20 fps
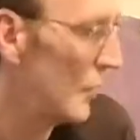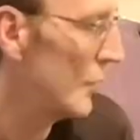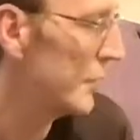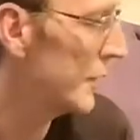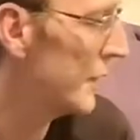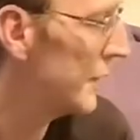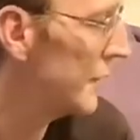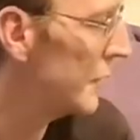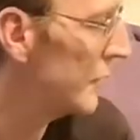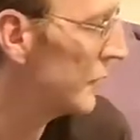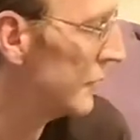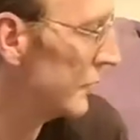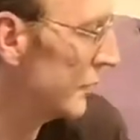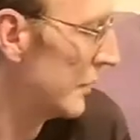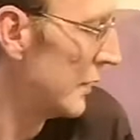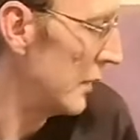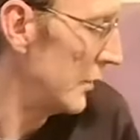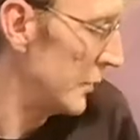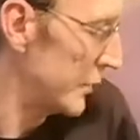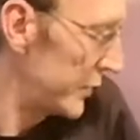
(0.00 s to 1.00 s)
what did I use
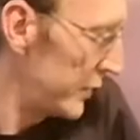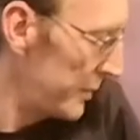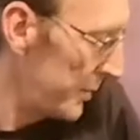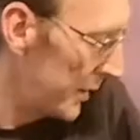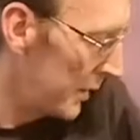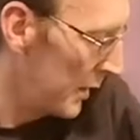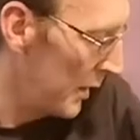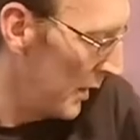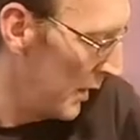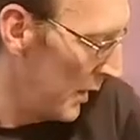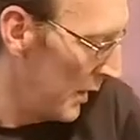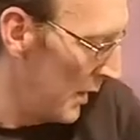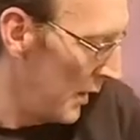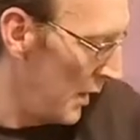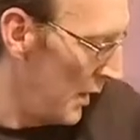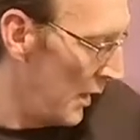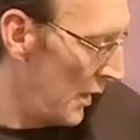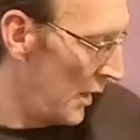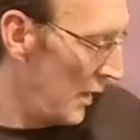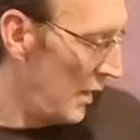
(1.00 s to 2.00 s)
when I was sleeping?
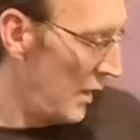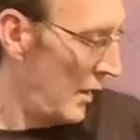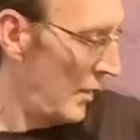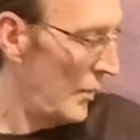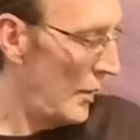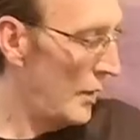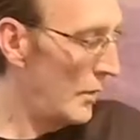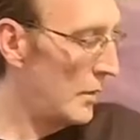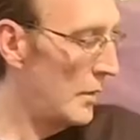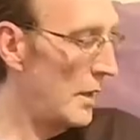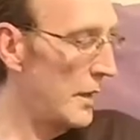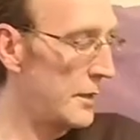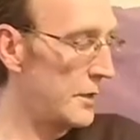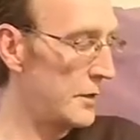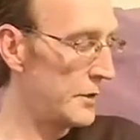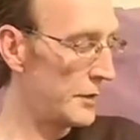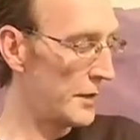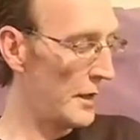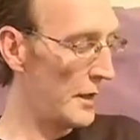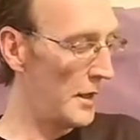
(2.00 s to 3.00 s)
Well, I
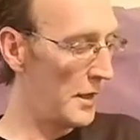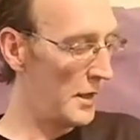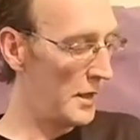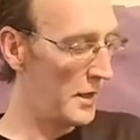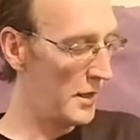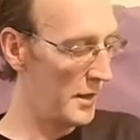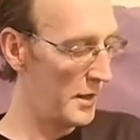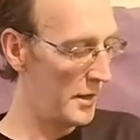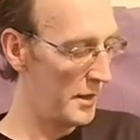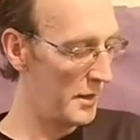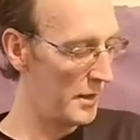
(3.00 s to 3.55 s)
used a